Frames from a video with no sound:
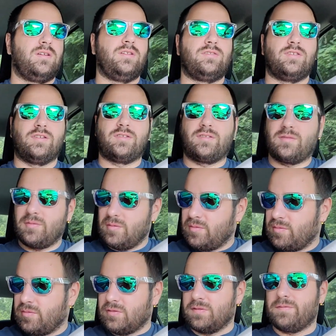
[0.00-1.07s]

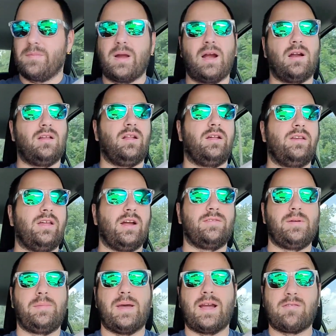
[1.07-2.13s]
With Maryland,
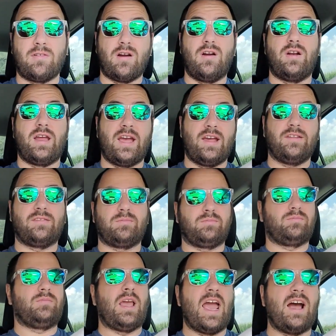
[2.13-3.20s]
every back road has
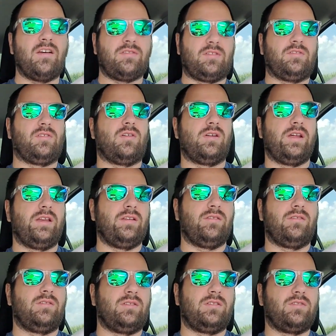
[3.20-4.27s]
houses on
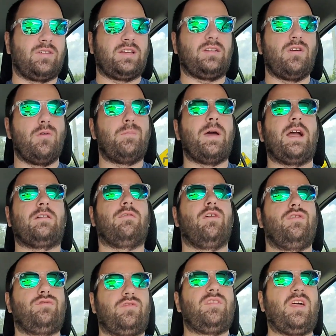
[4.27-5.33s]
it. Or there's like no back
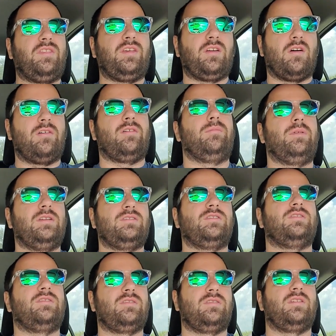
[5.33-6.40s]
roads with nothing on them. It's
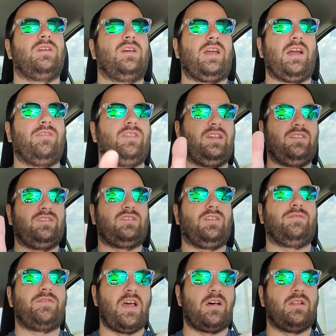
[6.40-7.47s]
just, everything's
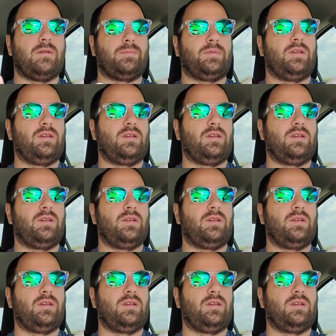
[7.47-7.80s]
developed.